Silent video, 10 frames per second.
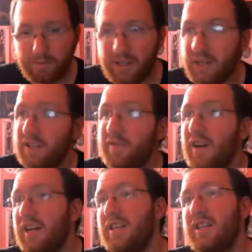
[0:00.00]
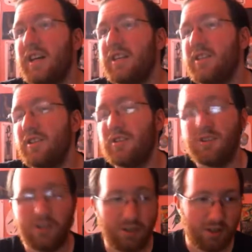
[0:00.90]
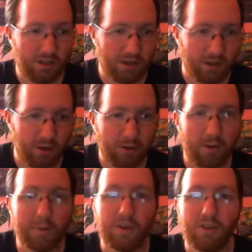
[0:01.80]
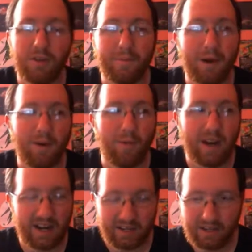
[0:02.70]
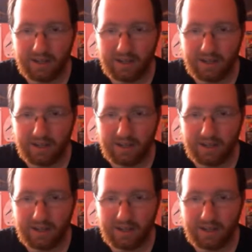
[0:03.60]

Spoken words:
because of the fact that Totem Alolan Marowak